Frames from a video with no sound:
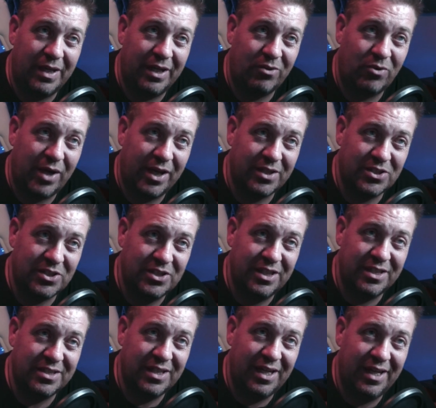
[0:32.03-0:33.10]
I cracked
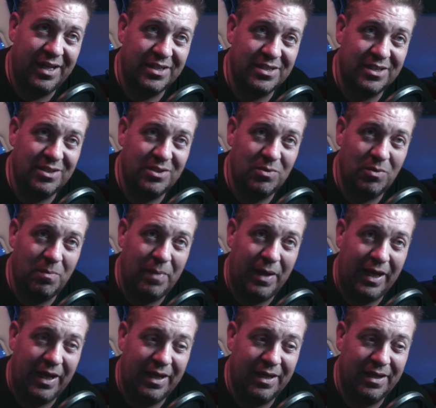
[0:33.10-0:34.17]
6 eggs into a
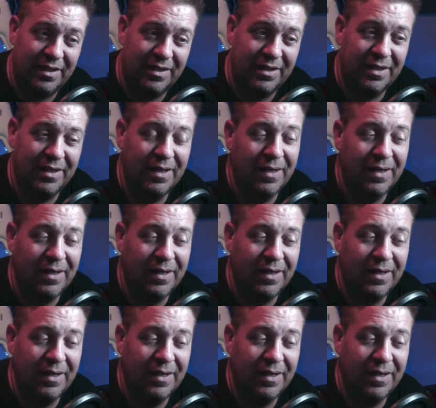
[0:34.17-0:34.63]
pan.